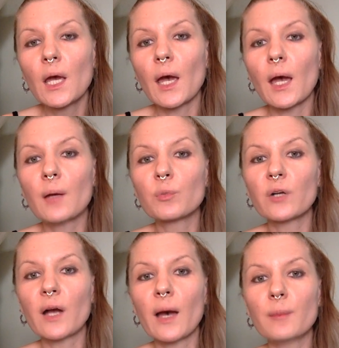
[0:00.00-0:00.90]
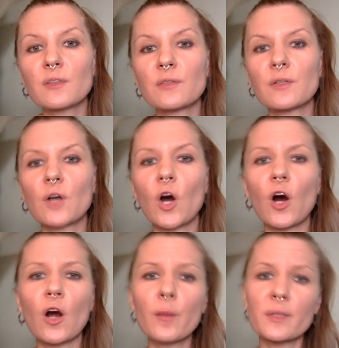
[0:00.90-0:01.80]
And perhaps even
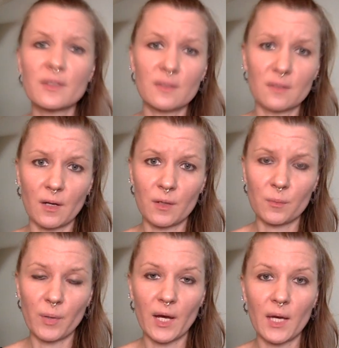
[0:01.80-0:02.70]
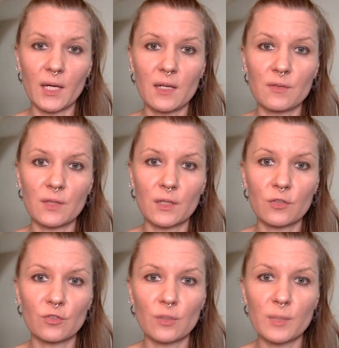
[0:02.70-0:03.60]
harm is done by giving a
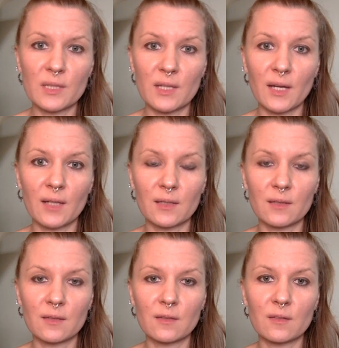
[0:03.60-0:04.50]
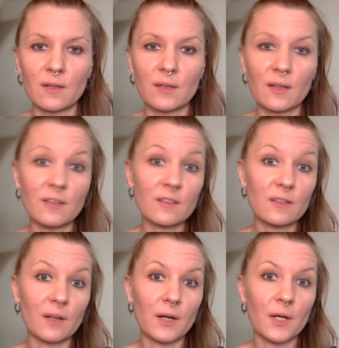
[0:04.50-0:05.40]
treatment that is
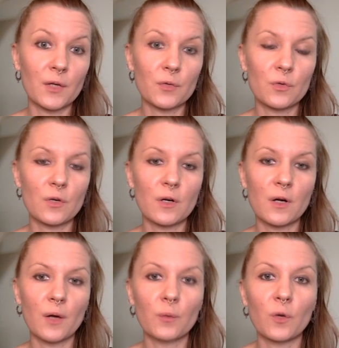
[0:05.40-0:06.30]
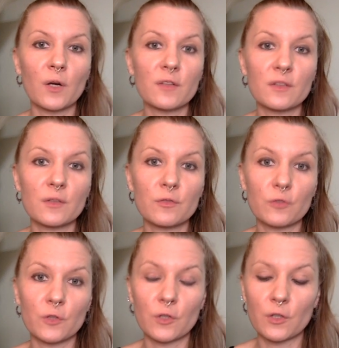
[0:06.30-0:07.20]
unnecessary or unwarranted
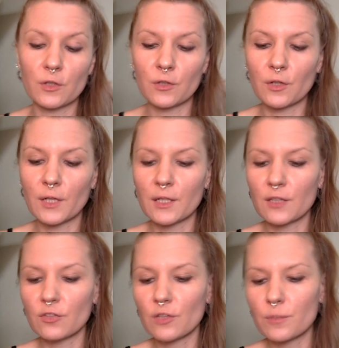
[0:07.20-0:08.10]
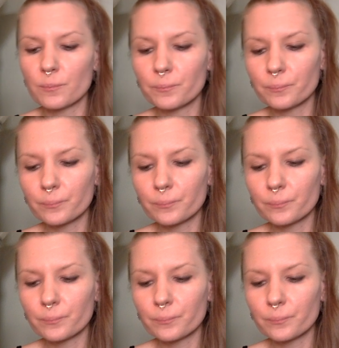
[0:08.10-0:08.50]
for your condition.